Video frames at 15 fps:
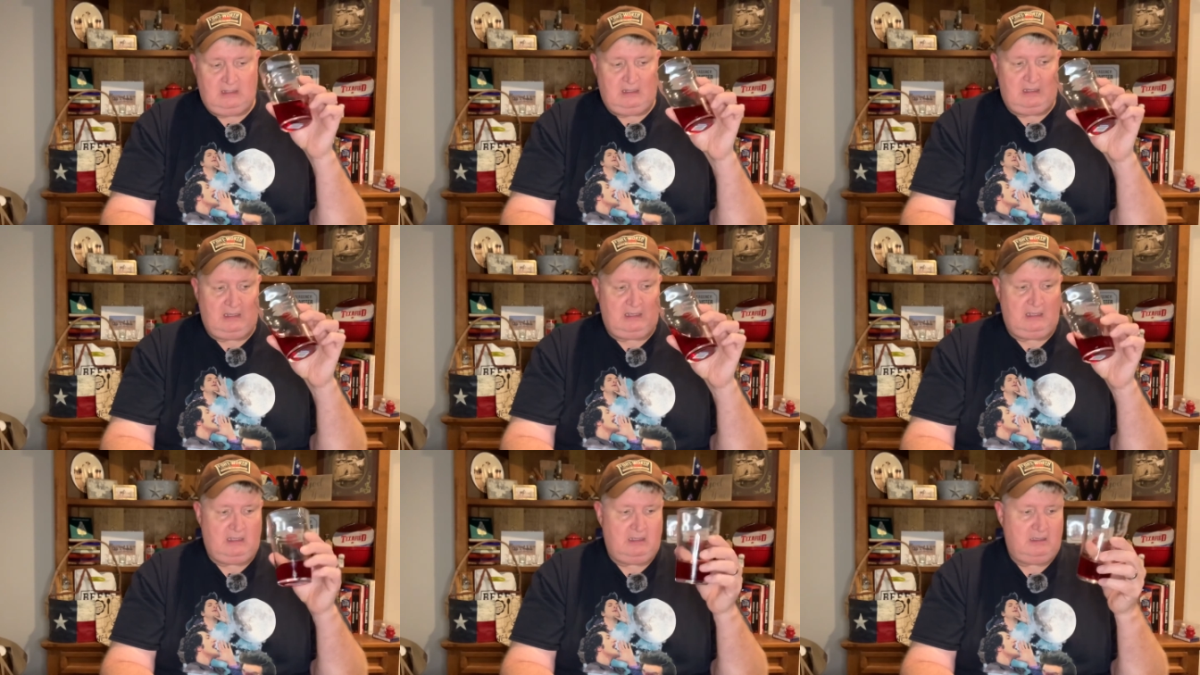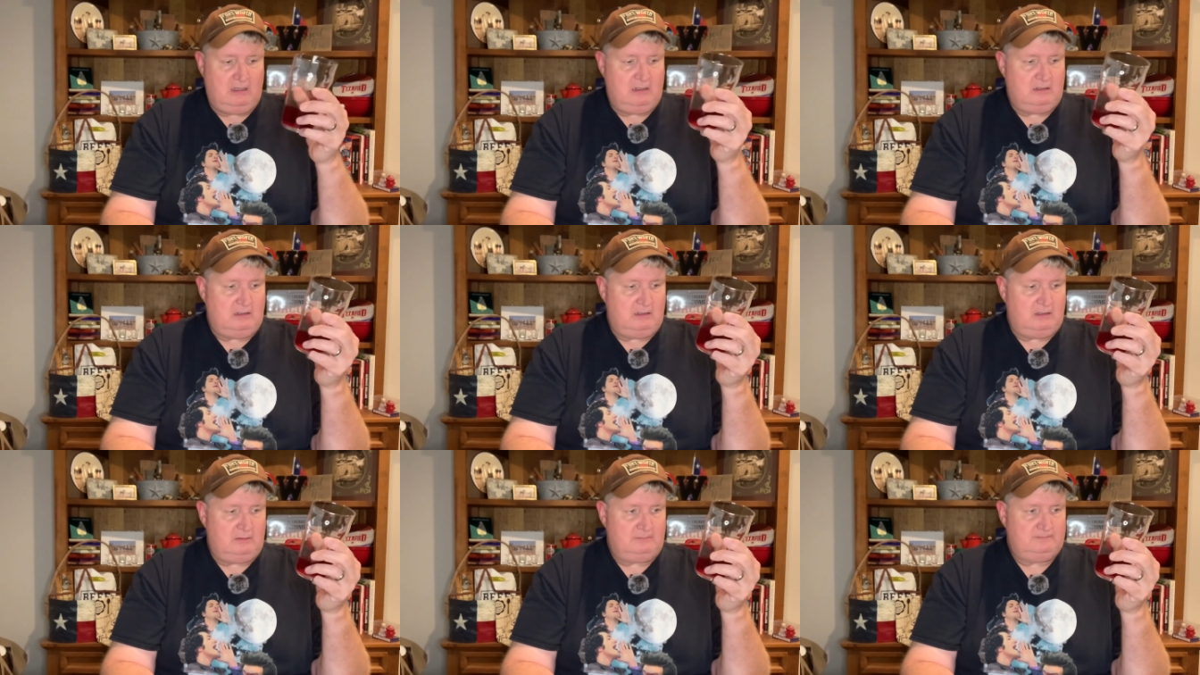And
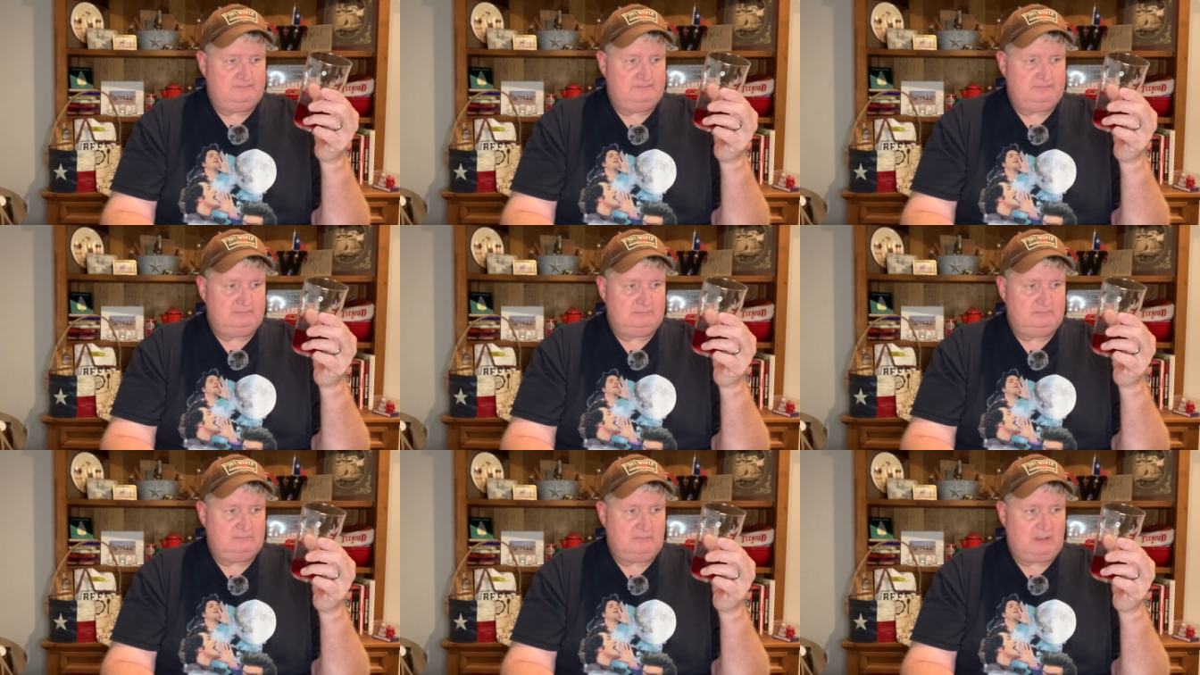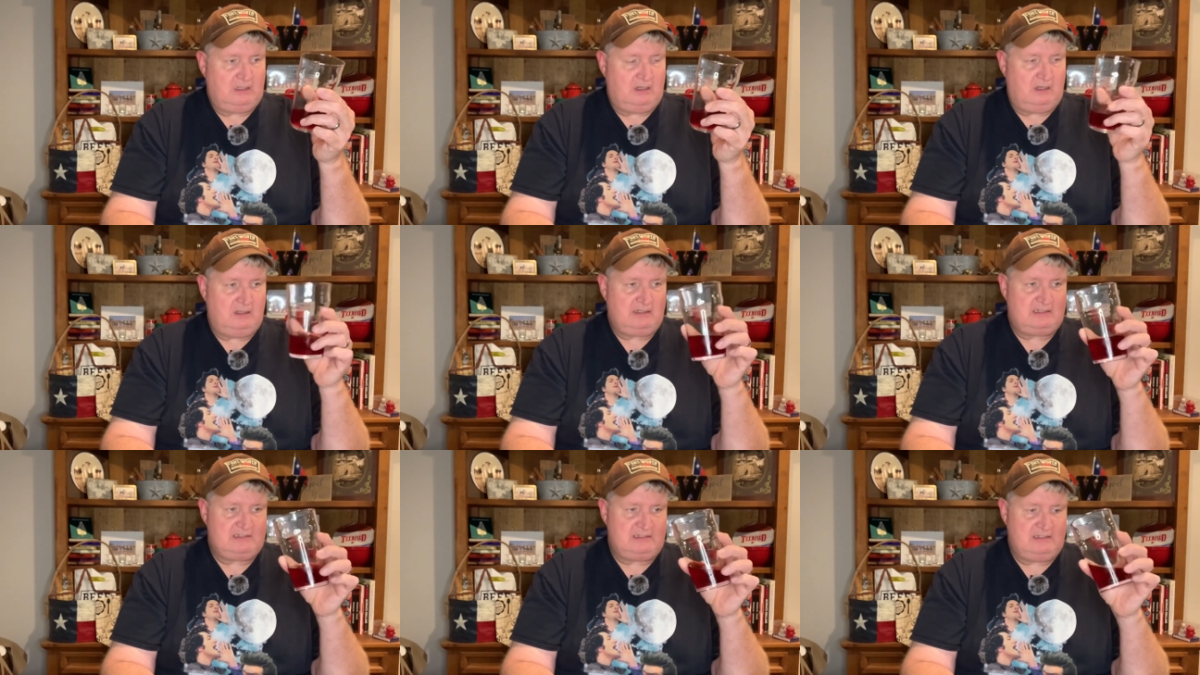all I
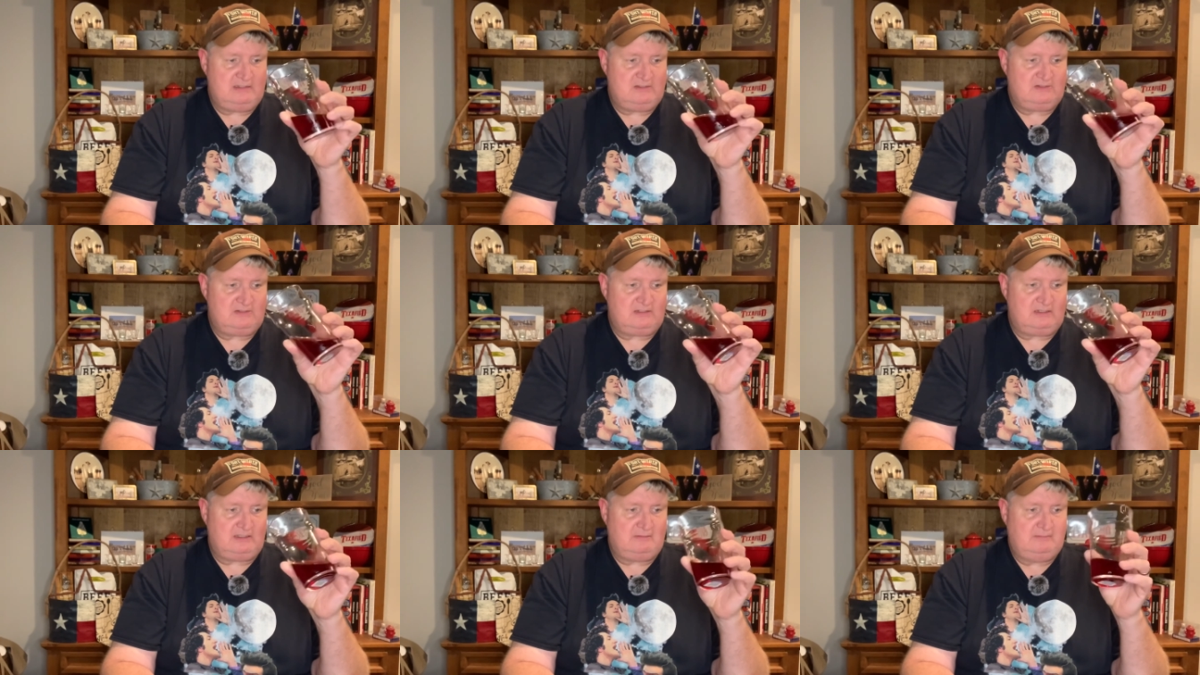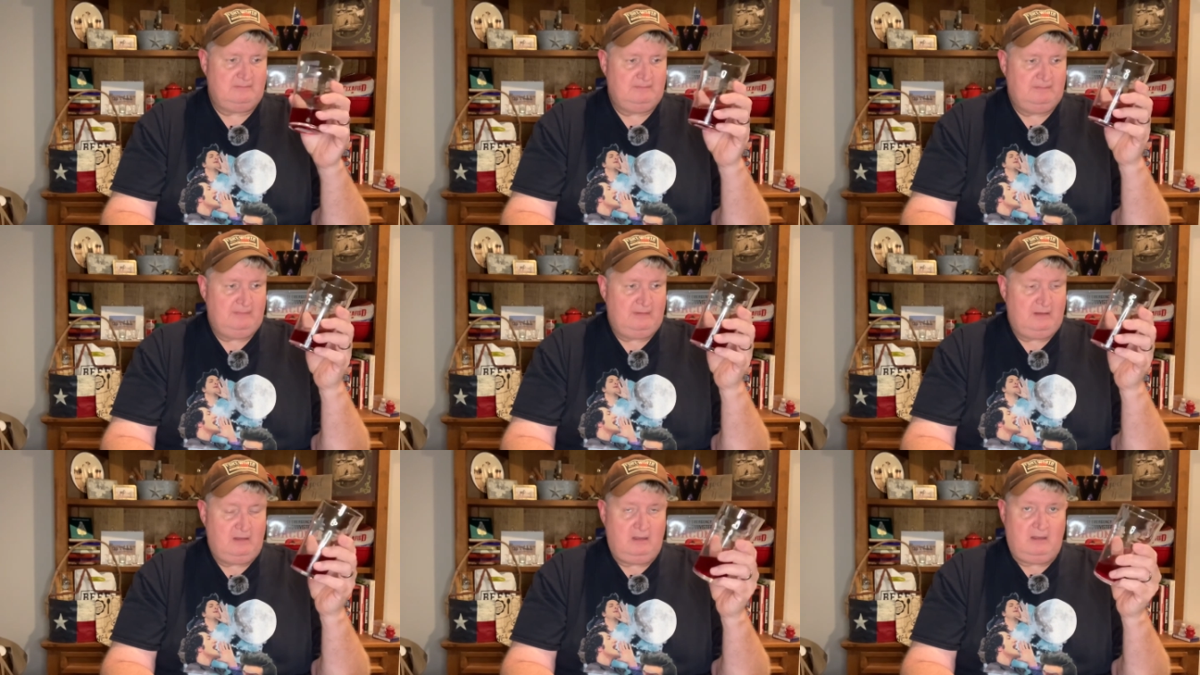can say is
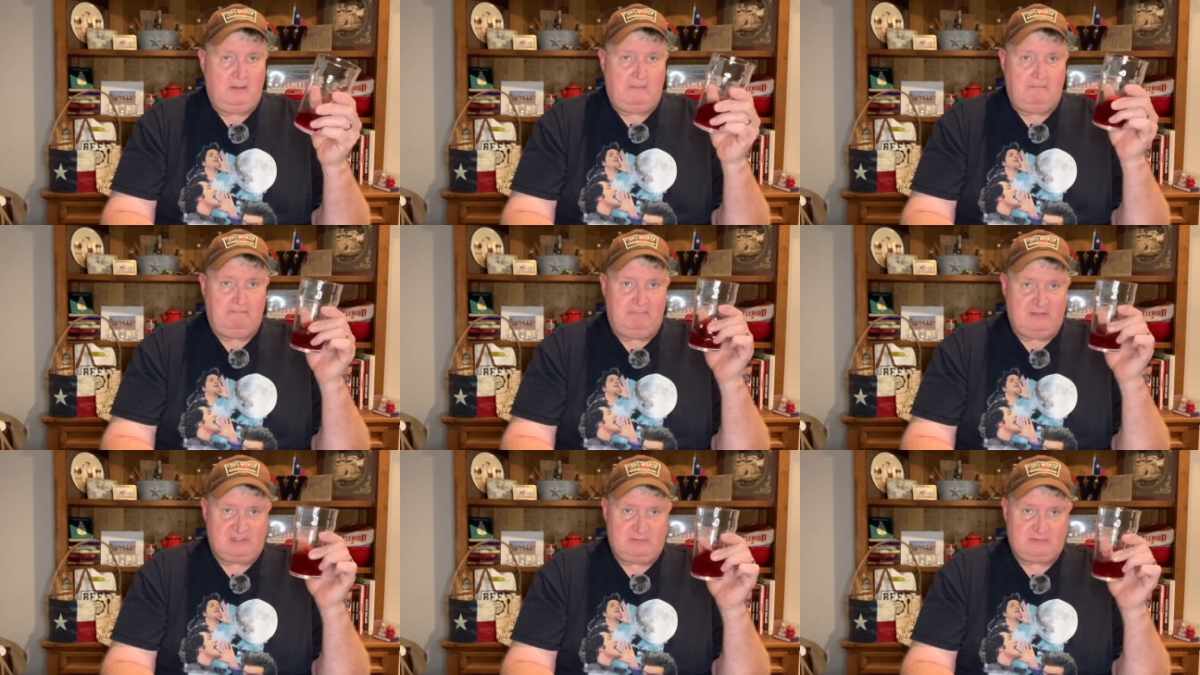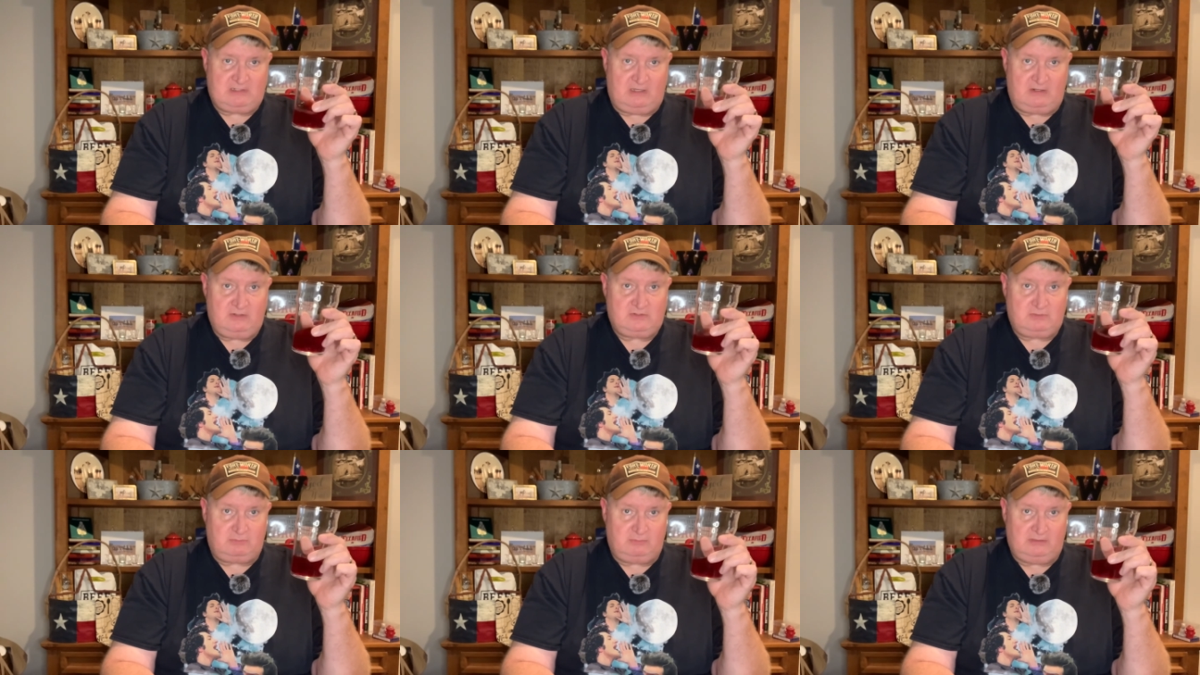Bishop Ciders,
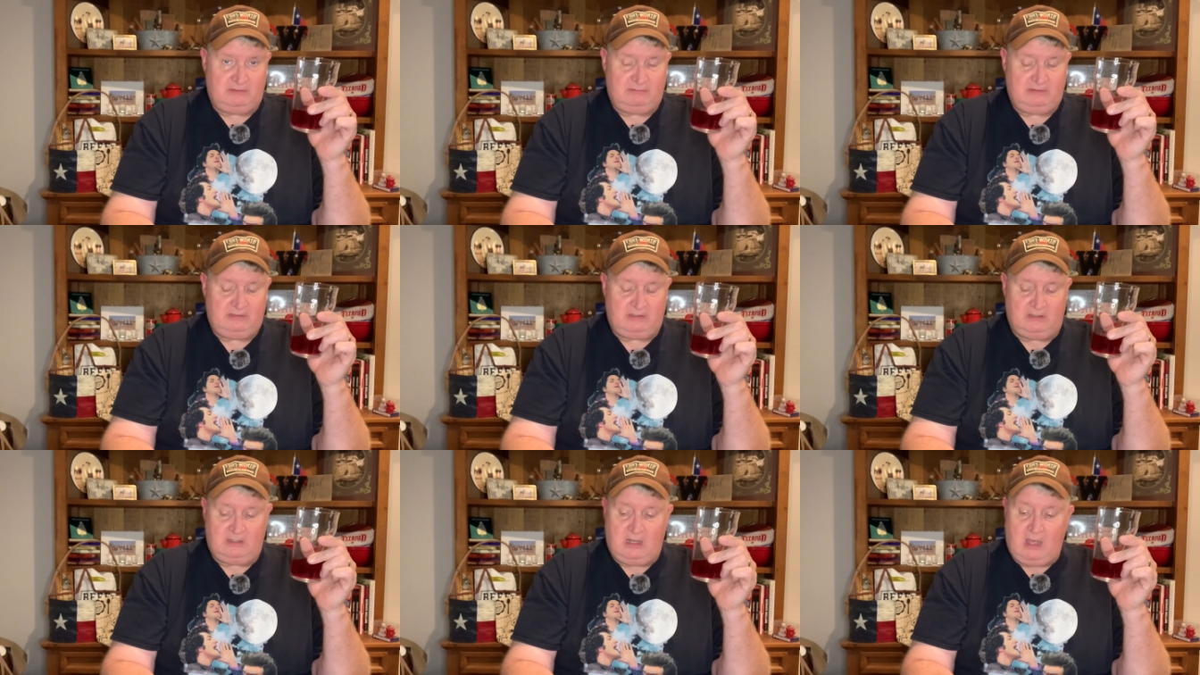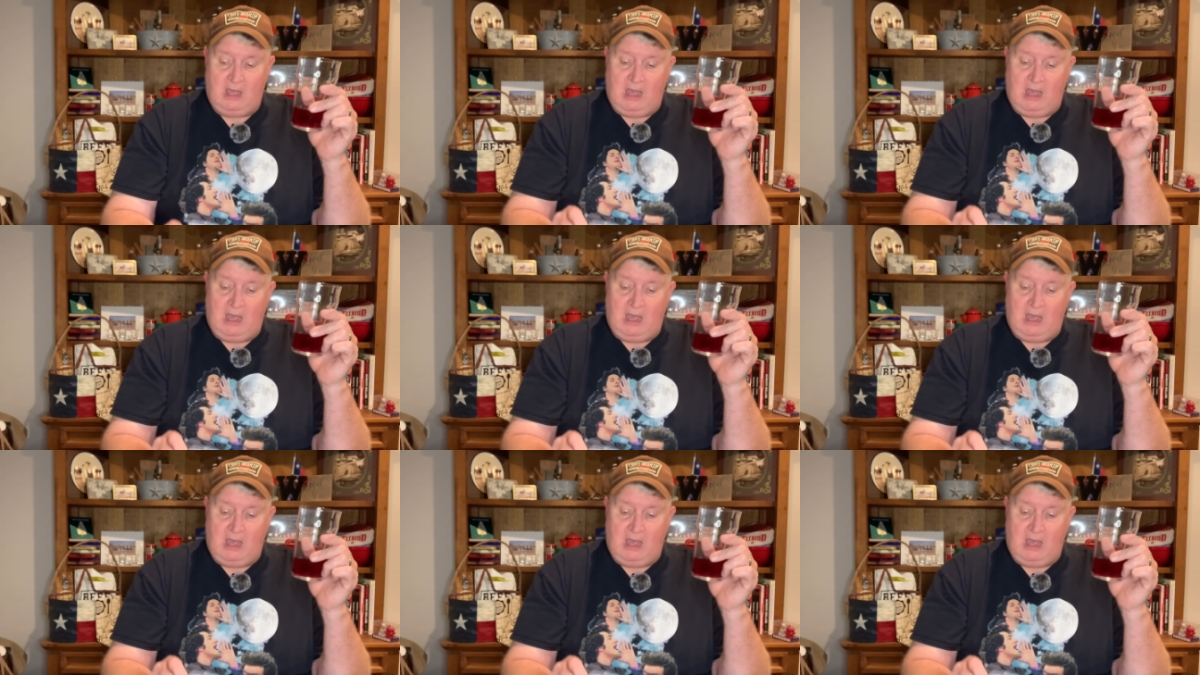really, really good.